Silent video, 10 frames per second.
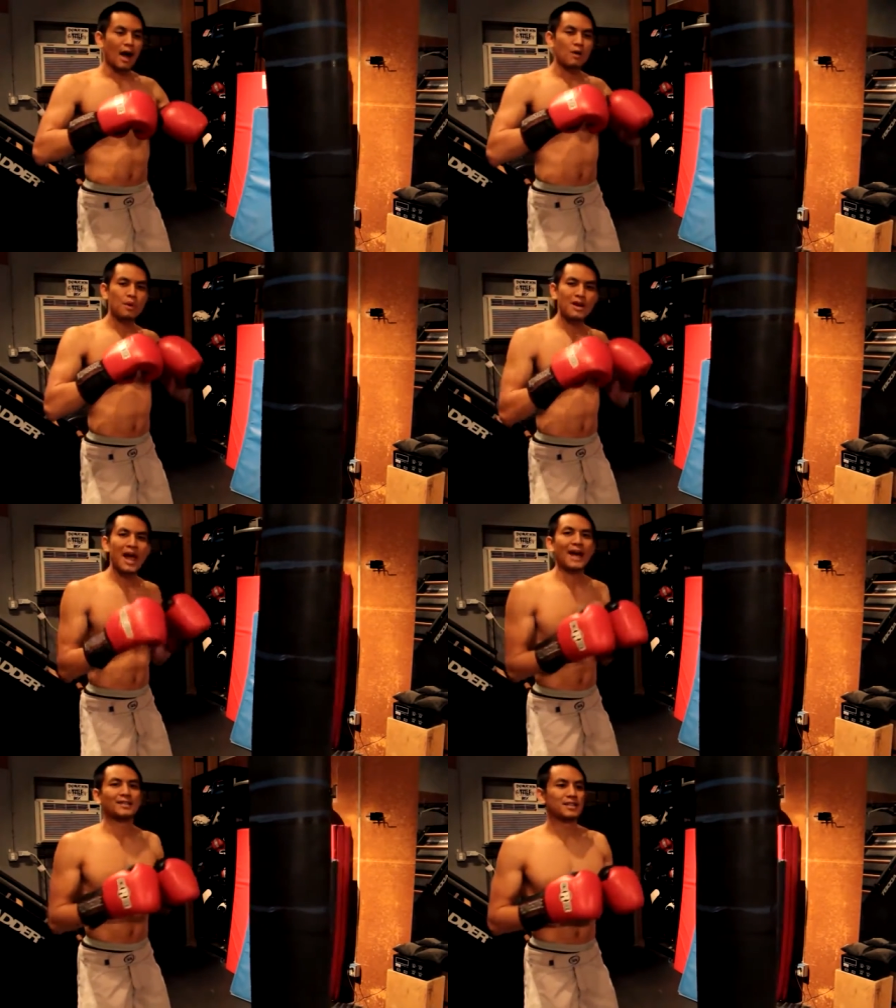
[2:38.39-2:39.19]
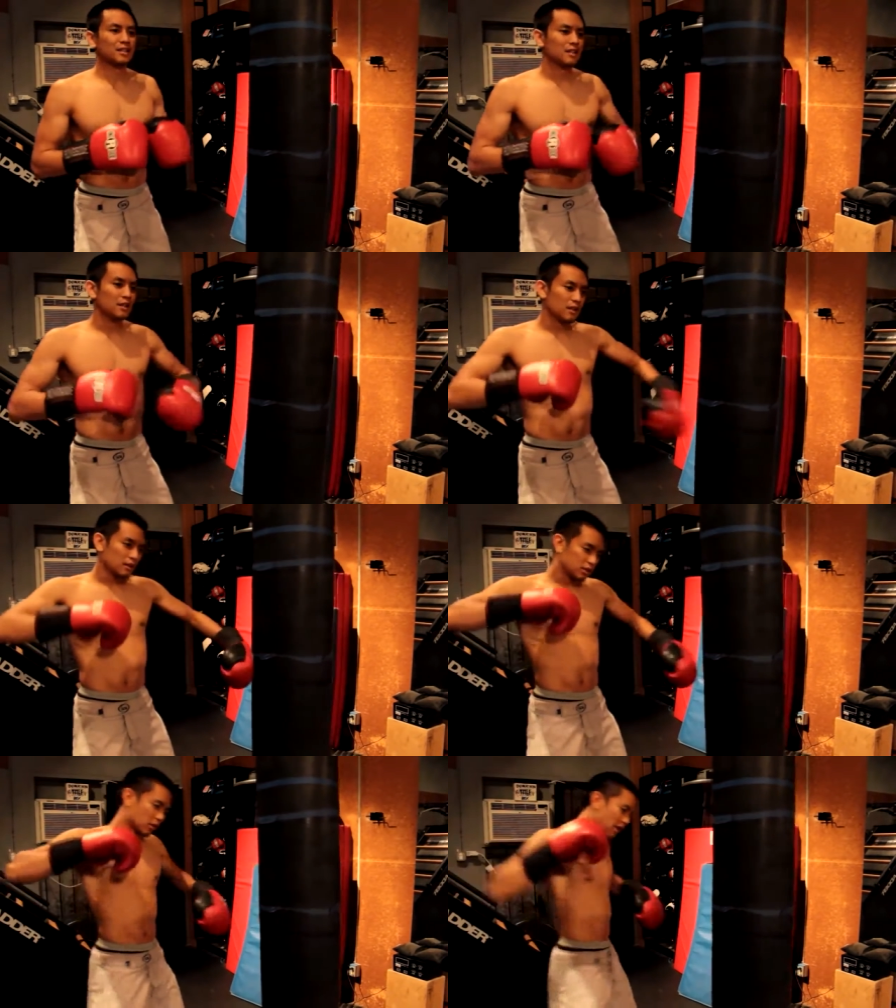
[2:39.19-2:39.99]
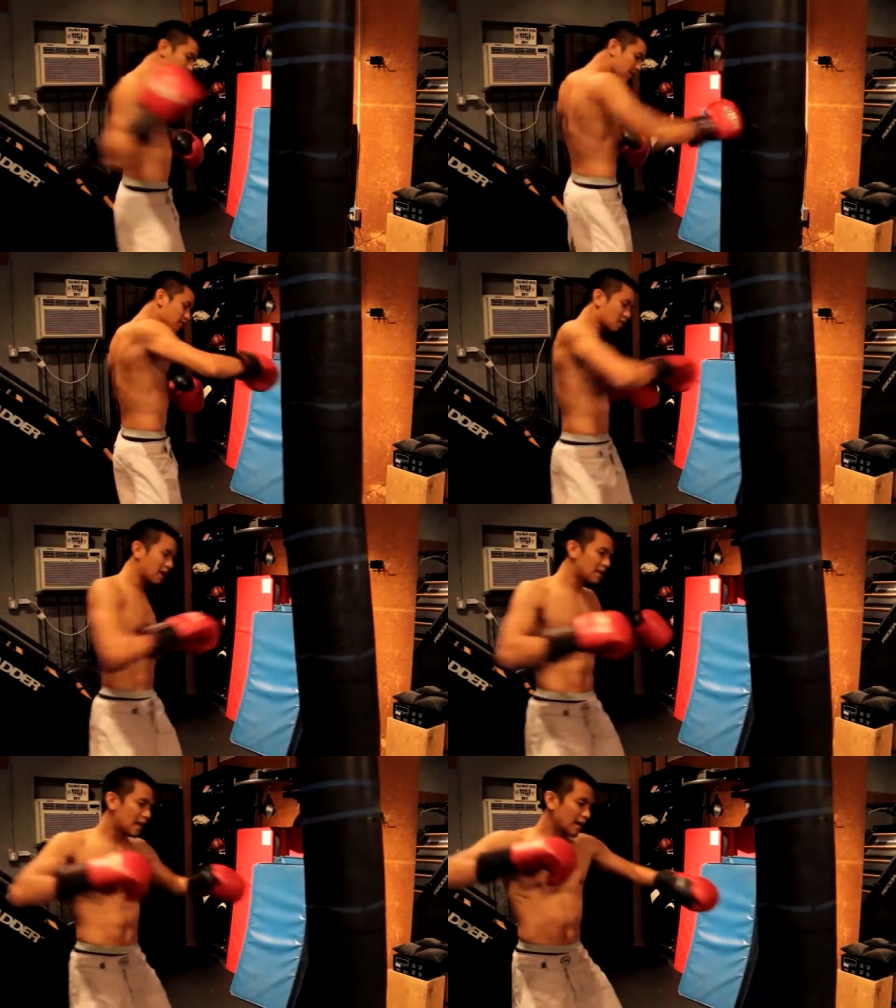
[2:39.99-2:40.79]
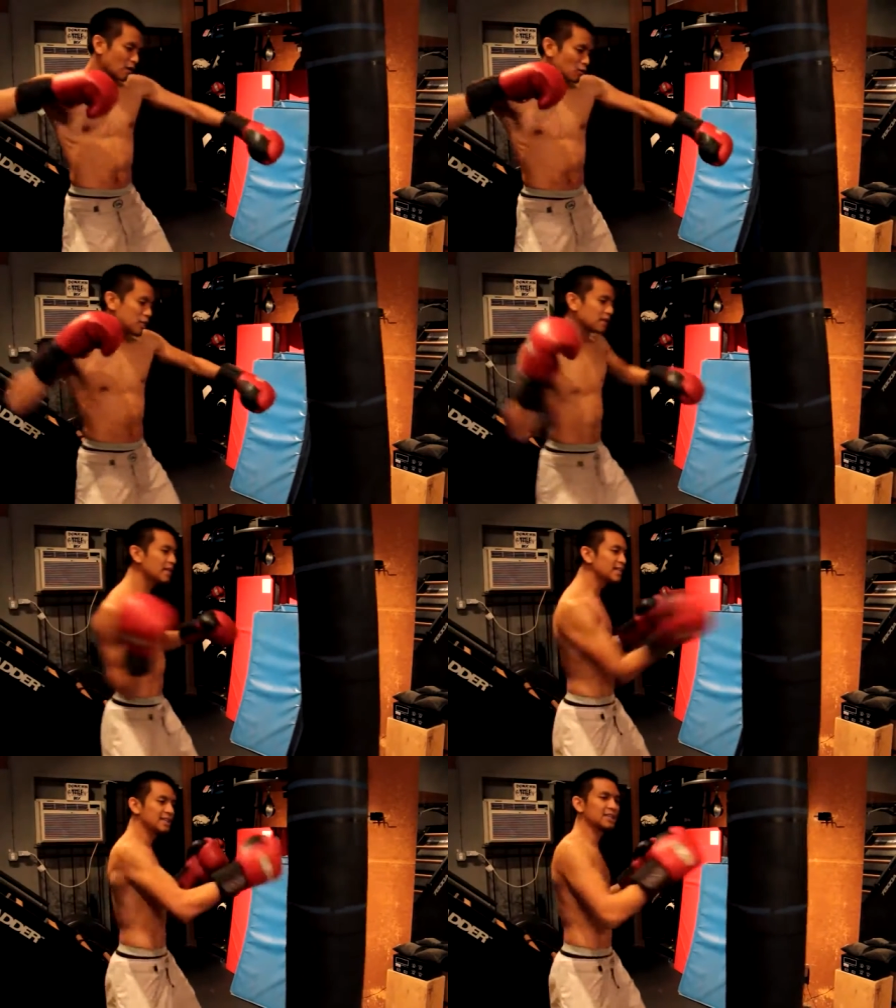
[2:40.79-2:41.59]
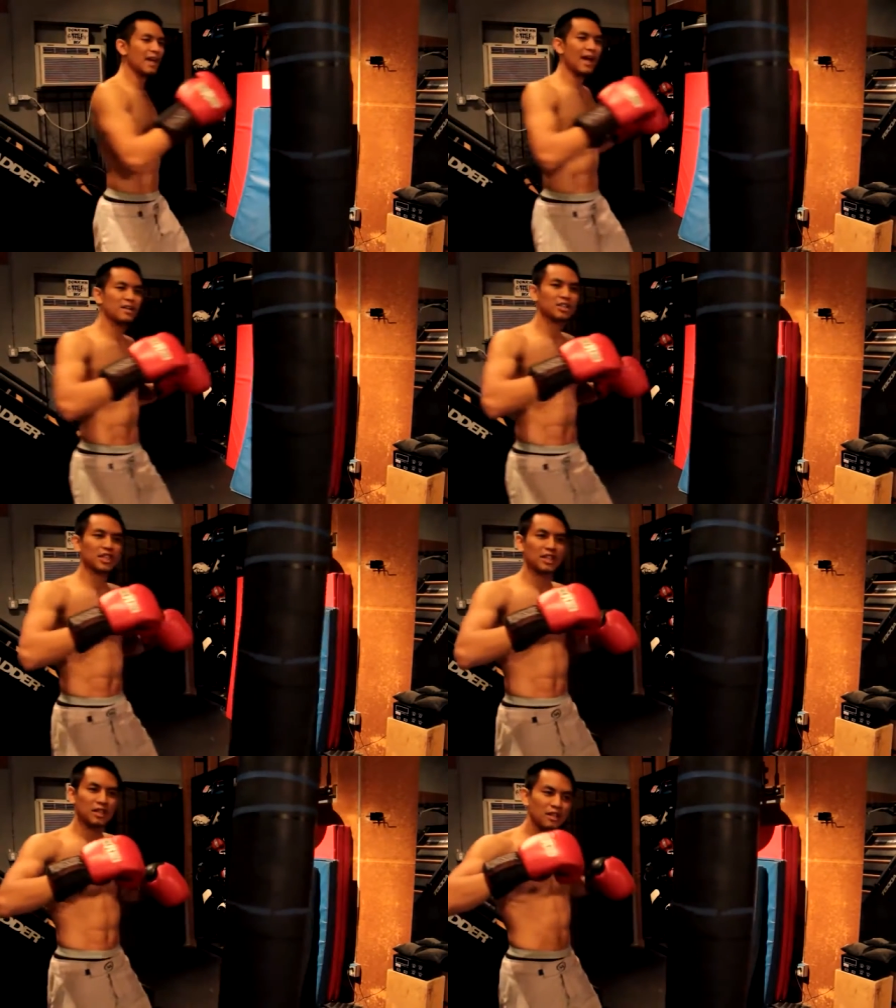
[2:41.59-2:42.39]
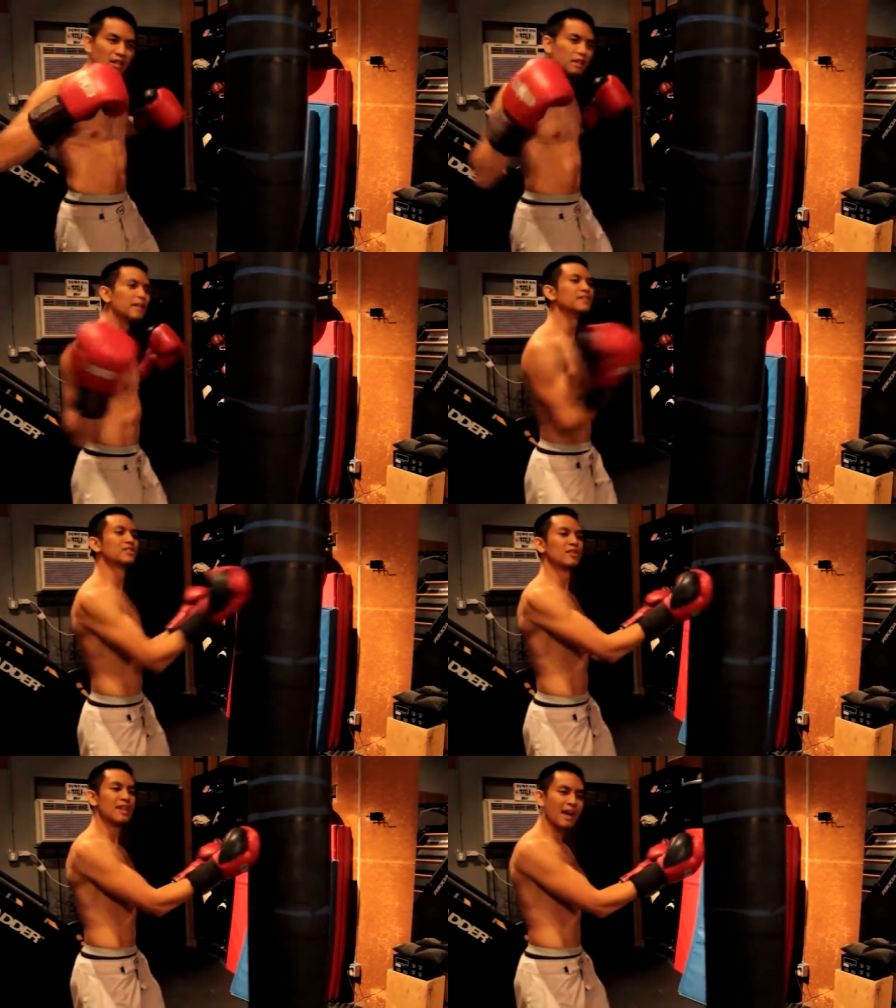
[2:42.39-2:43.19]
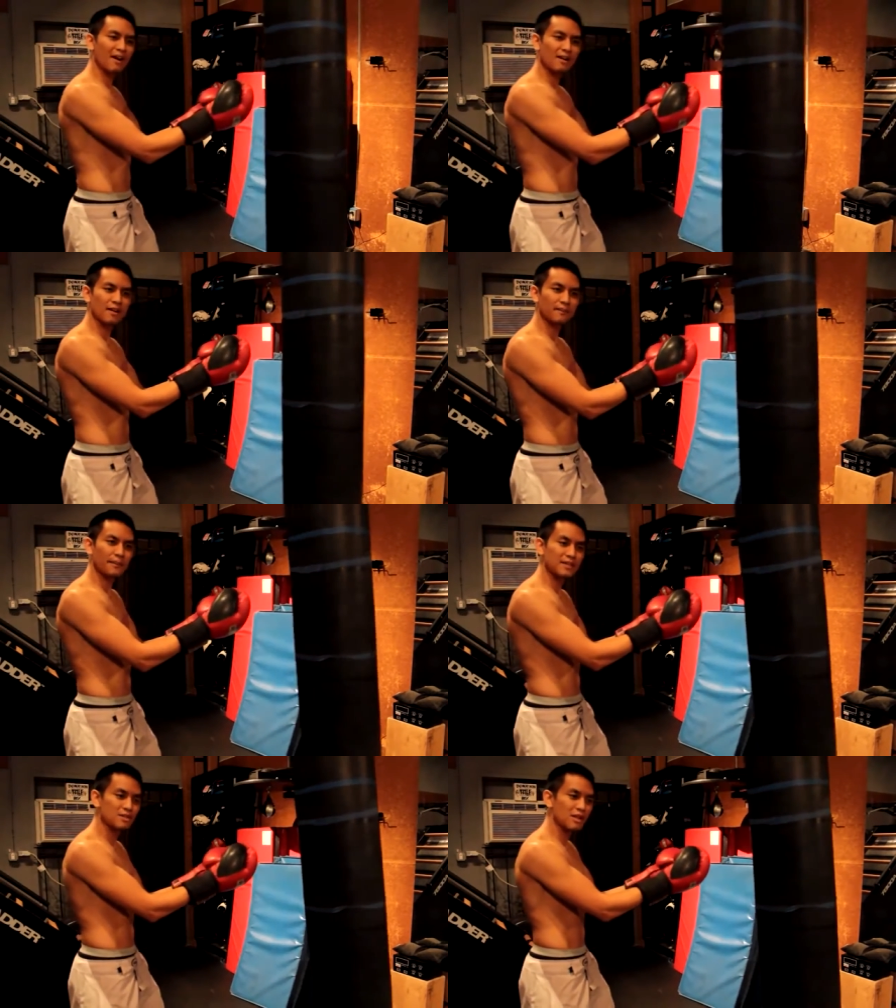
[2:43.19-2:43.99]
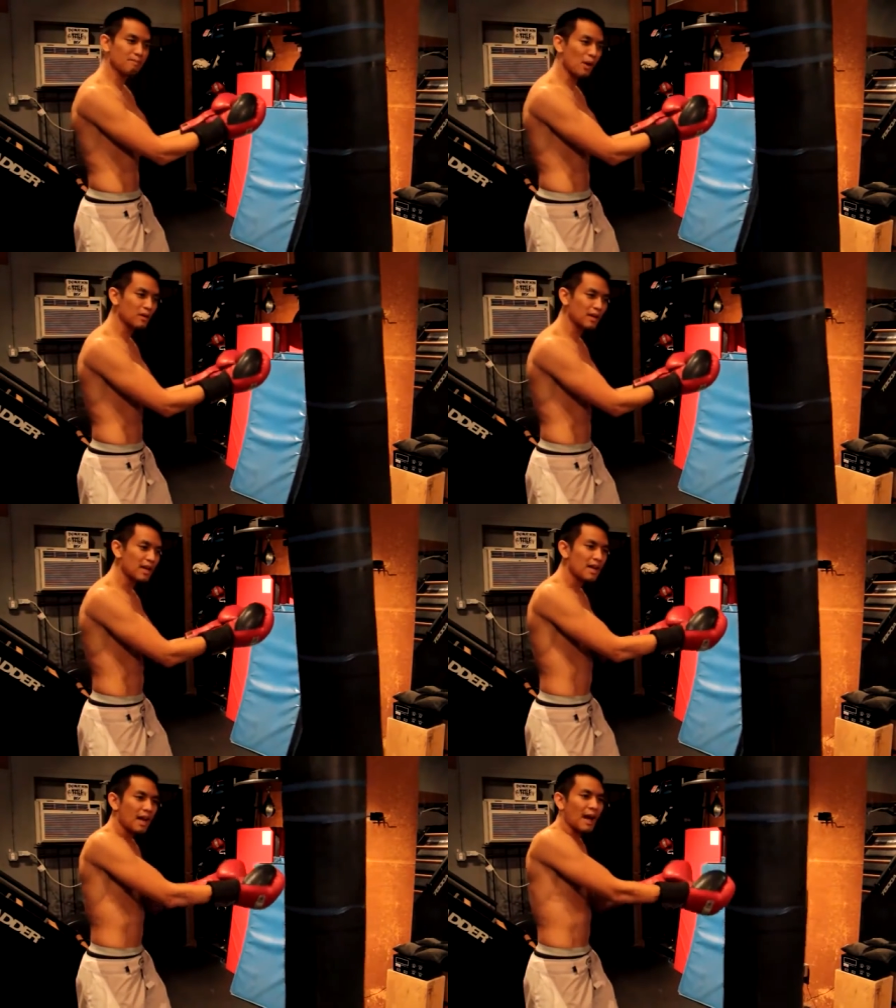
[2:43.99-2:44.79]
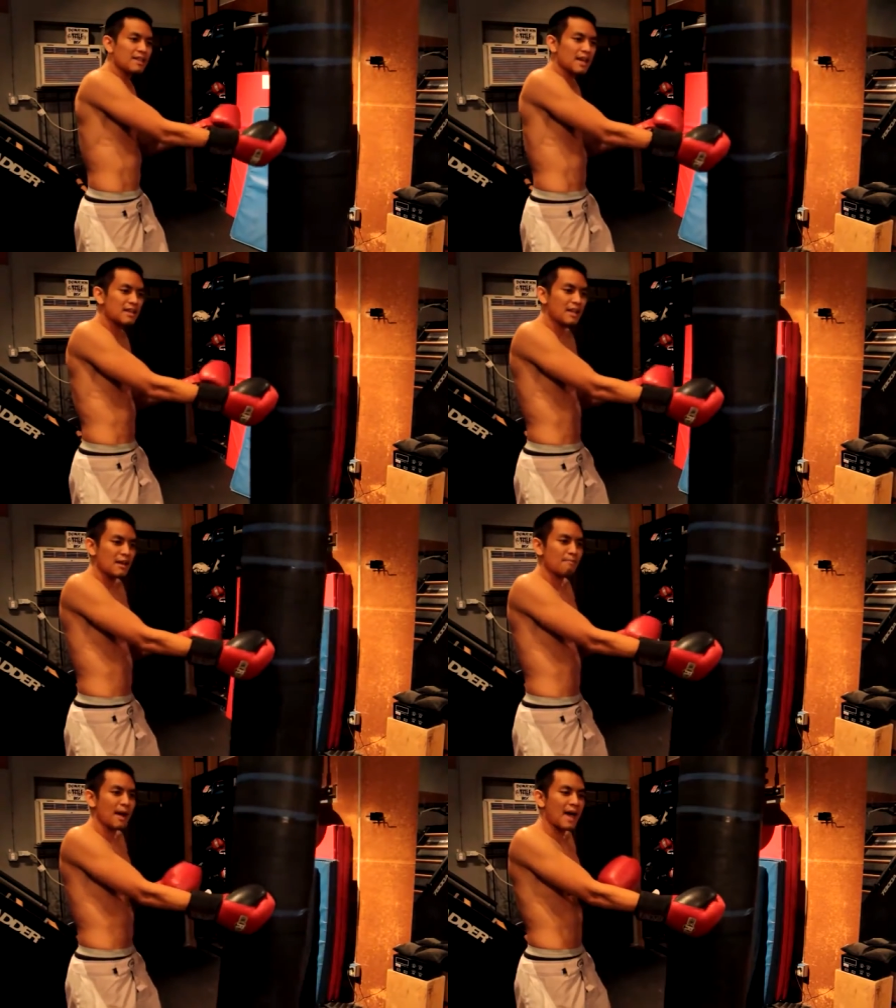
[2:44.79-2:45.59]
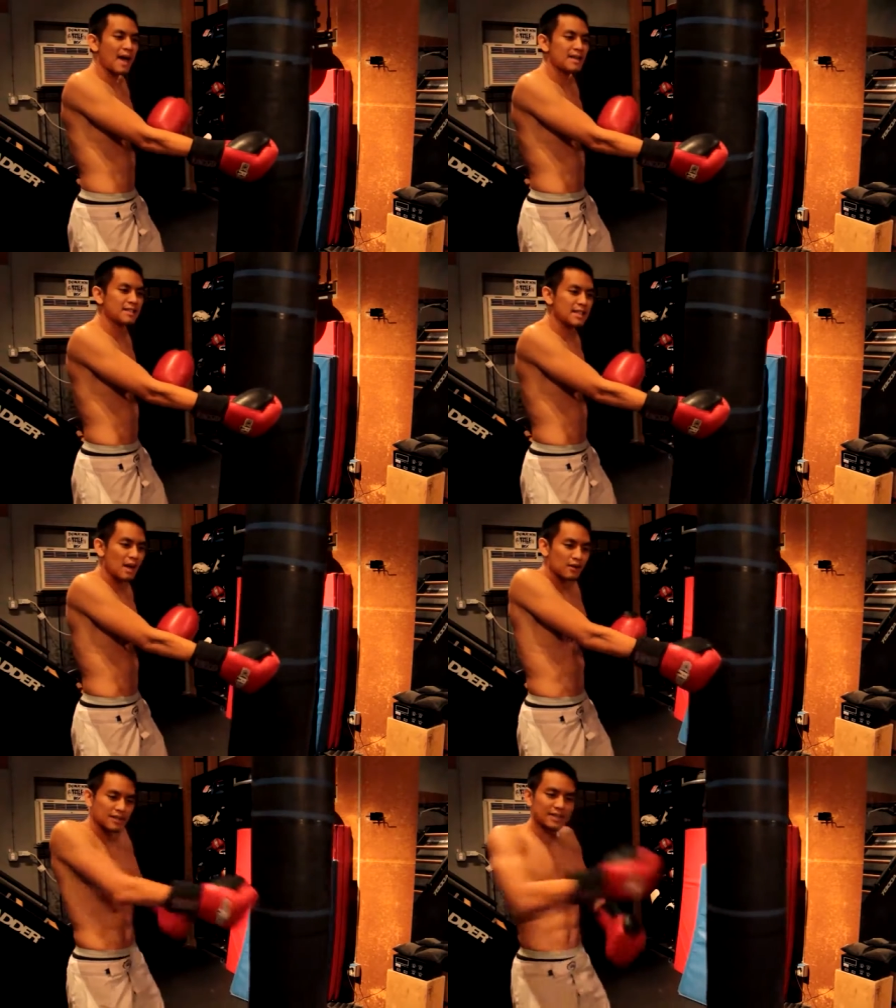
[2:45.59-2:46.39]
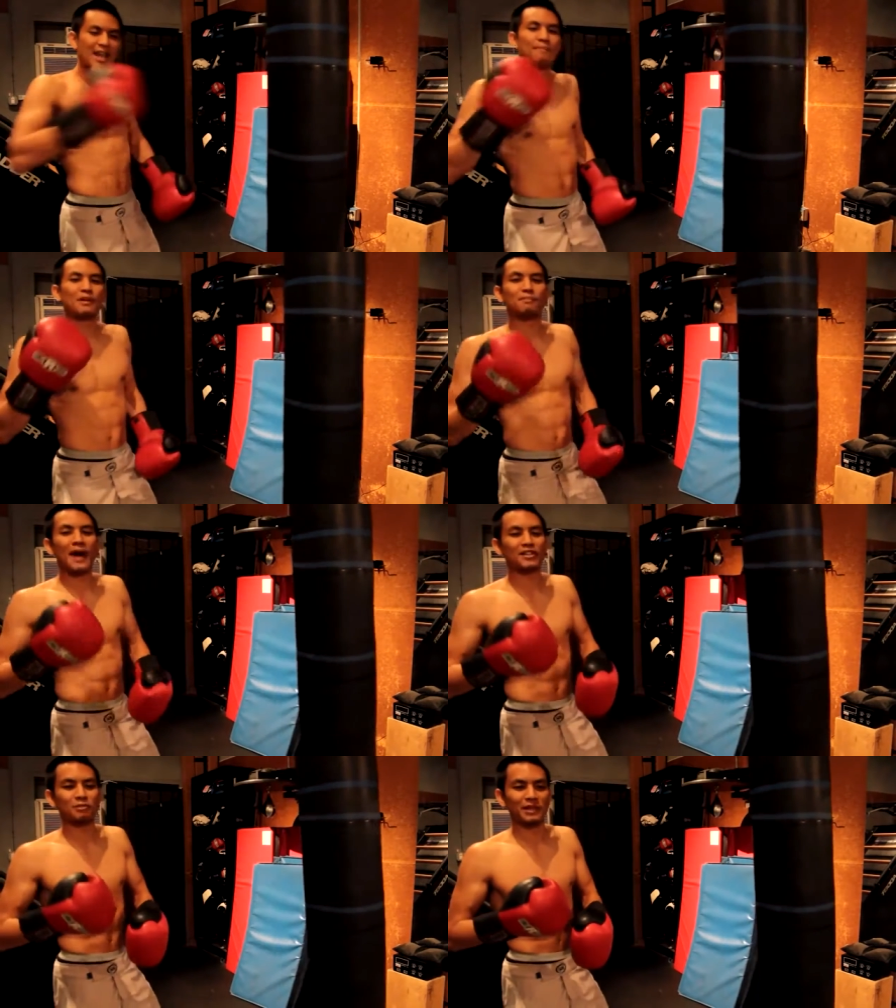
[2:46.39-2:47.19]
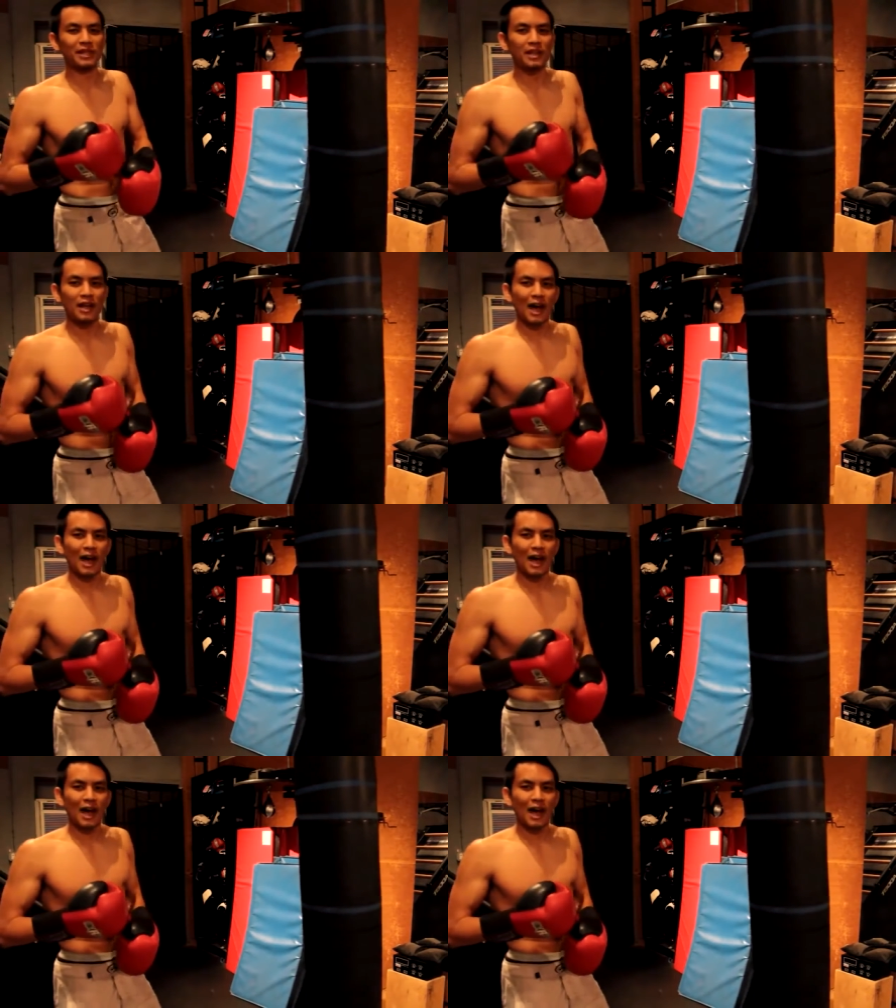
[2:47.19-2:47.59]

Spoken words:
I relax. So it like releases the energy into the opponent, and then my hand is now snapping back to me.